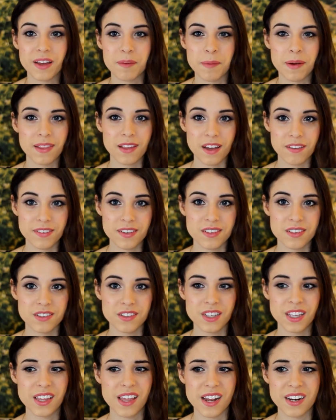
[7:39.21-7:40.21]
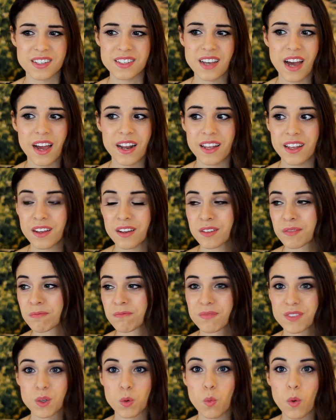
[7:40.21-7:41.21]
Like, my life isn't really that exciting,
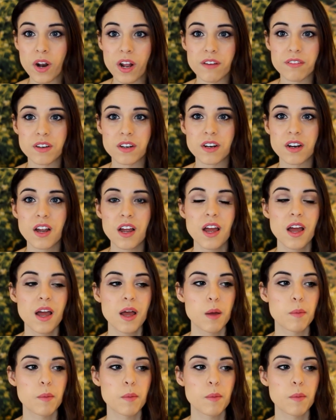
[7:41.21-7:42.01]
whatever.